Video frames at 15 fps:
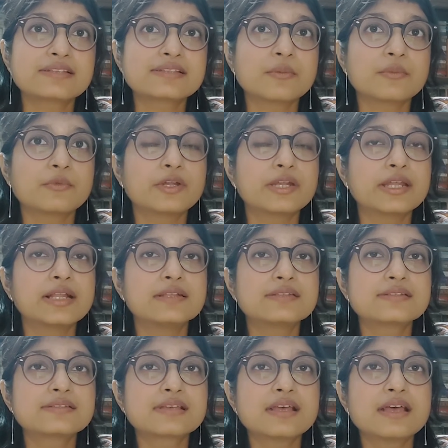someone
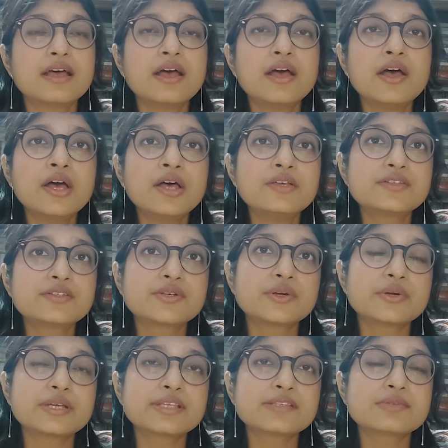else.
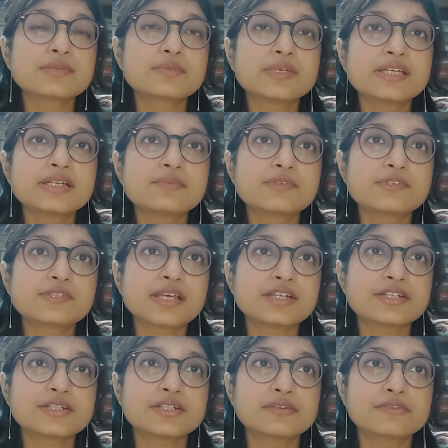Stories will be in
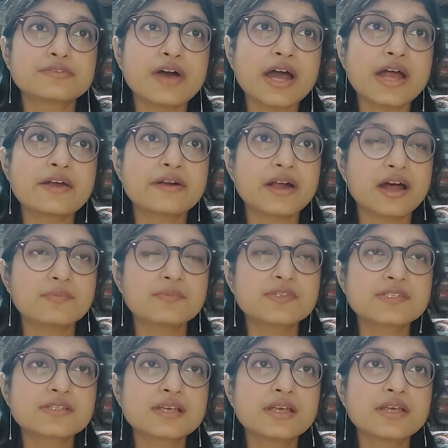possession of
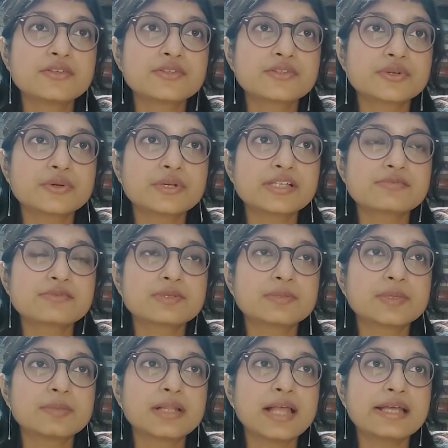firearms. Stories will
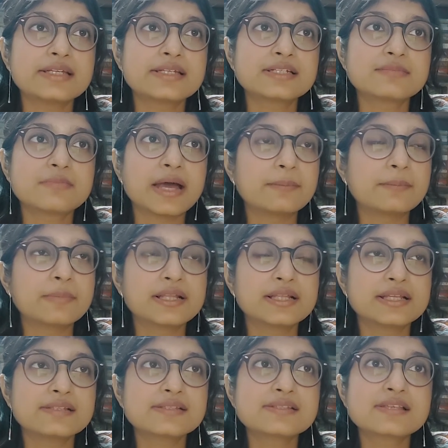be blinded by
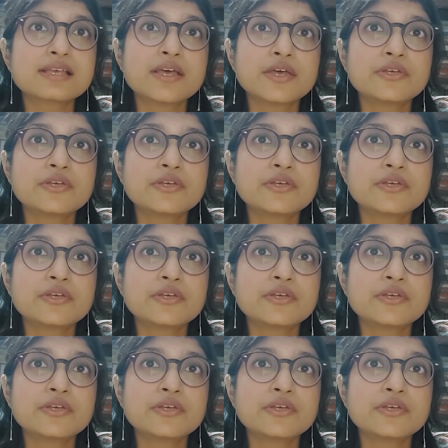pellets.